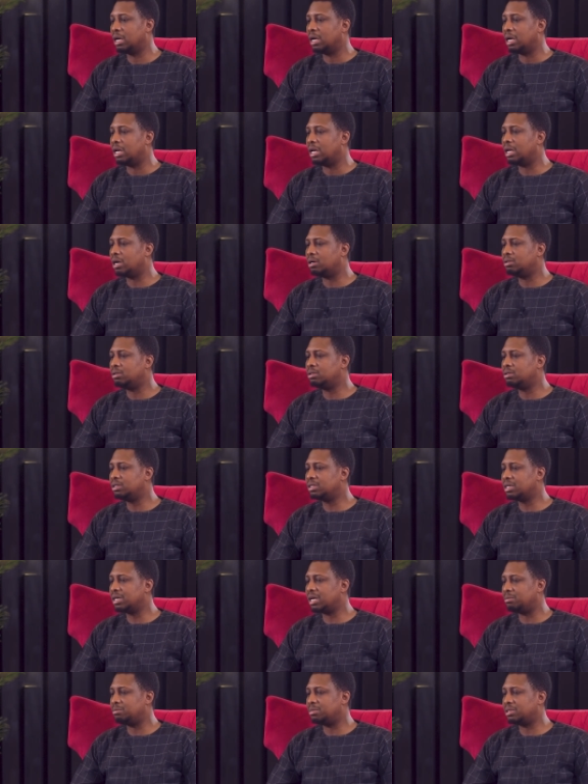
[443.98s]
Now, the reason
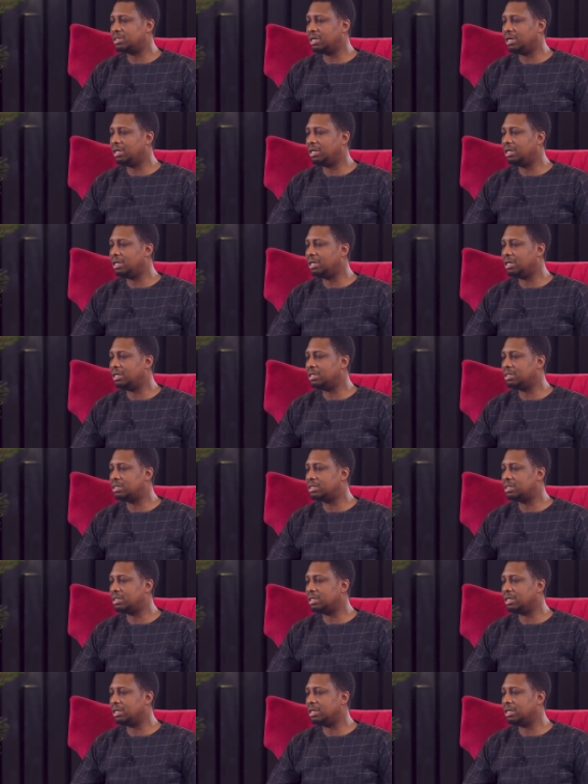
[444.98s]
I'm saying this
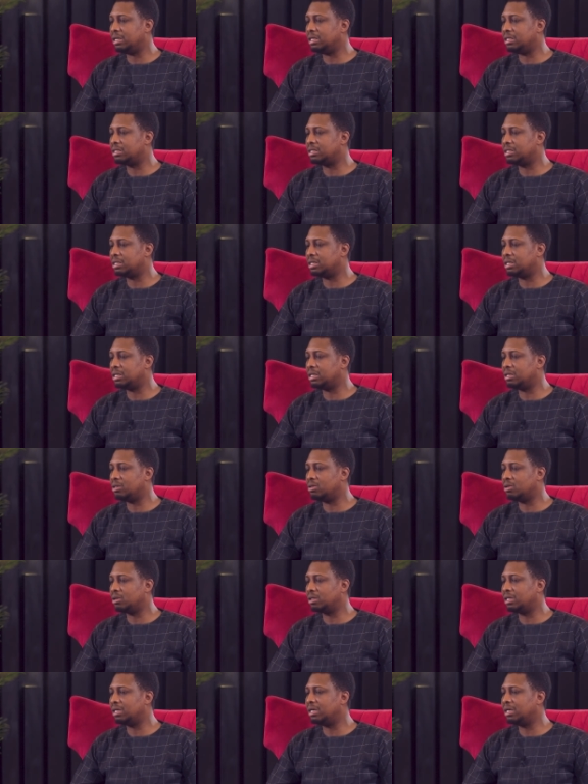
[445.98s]
is
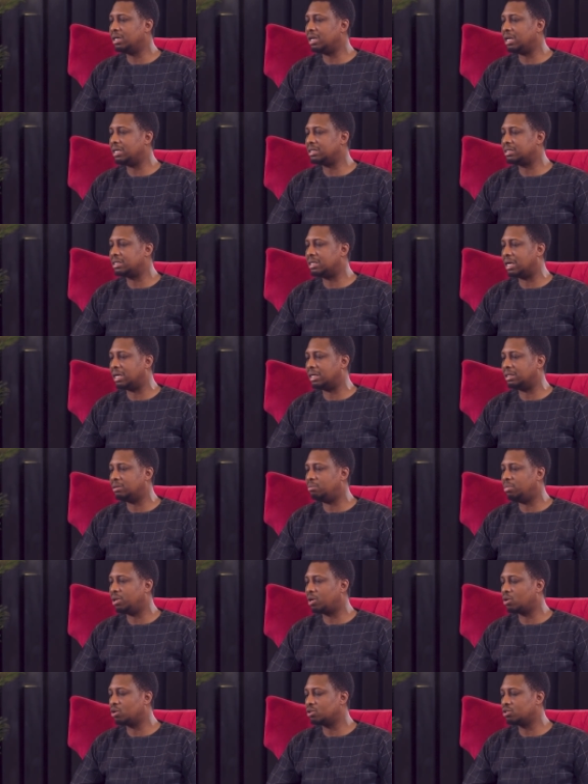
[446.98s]
nothing less than
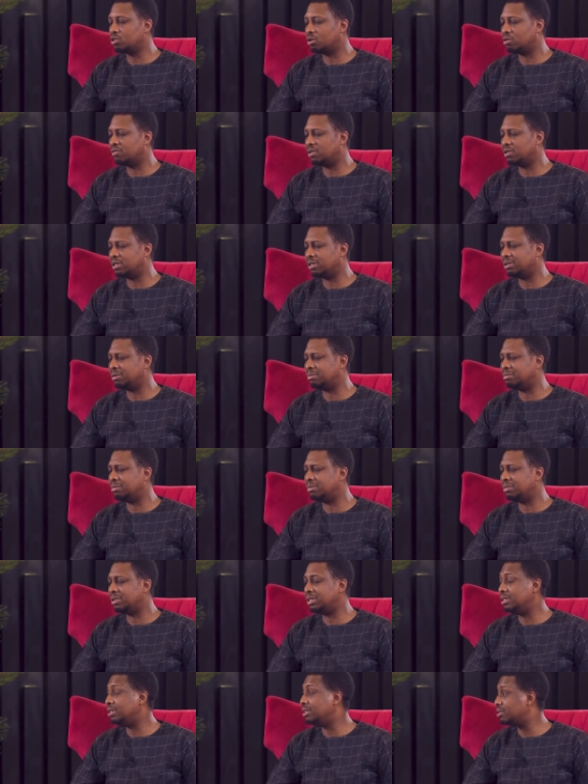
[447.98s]
because of
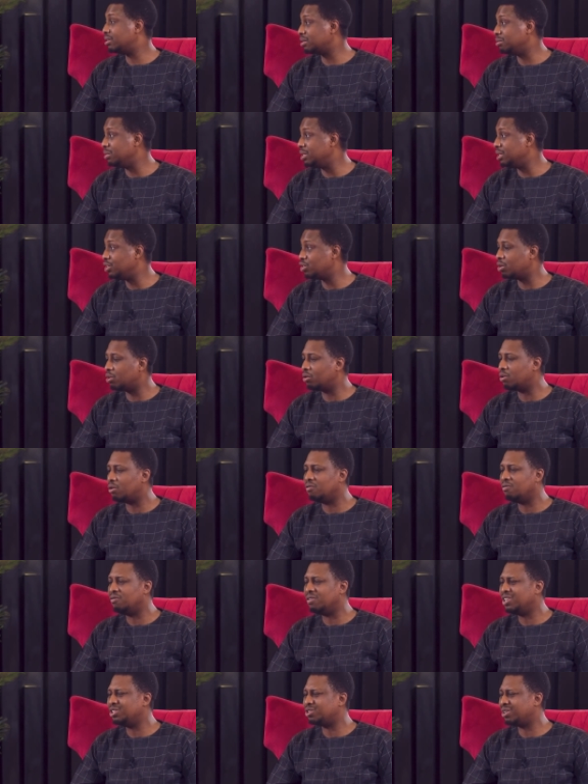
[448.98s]
the Discrimination
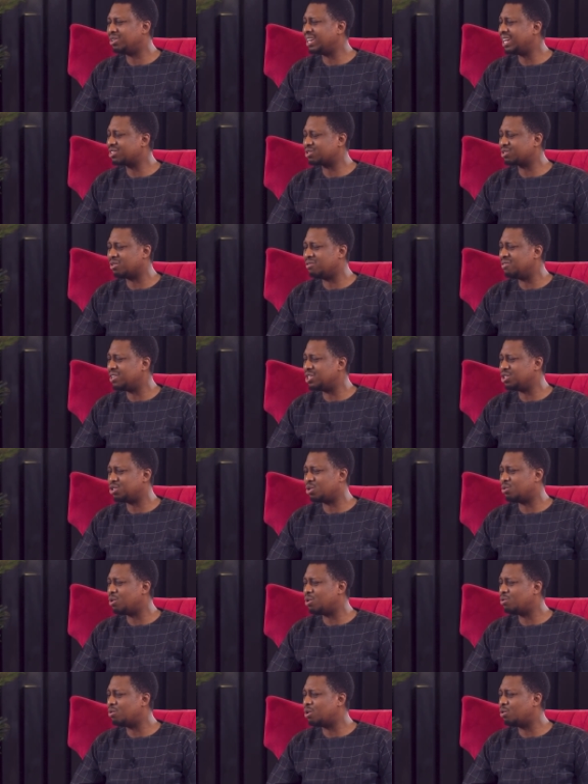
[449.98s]
Convention, that's Convention
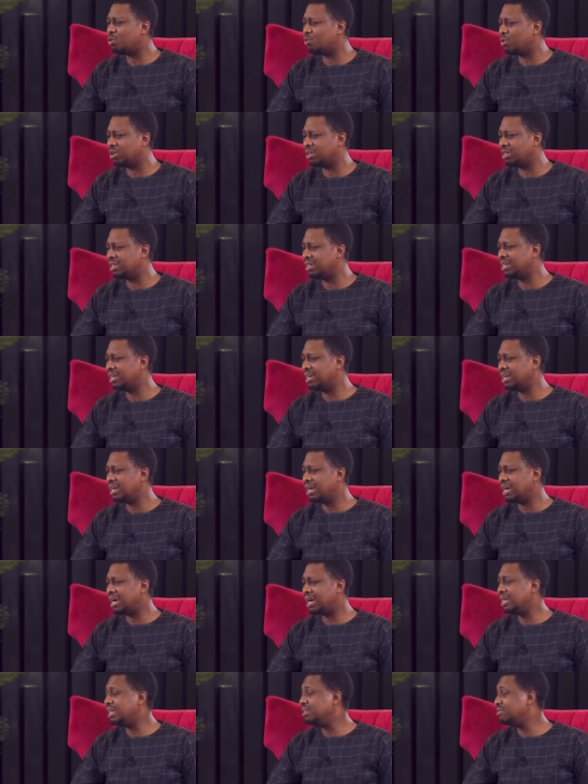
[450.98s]
111.
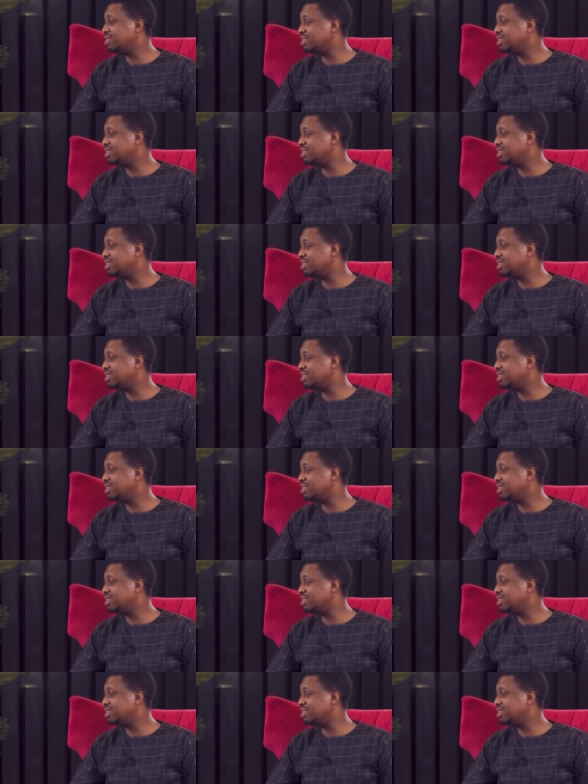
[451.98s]
And even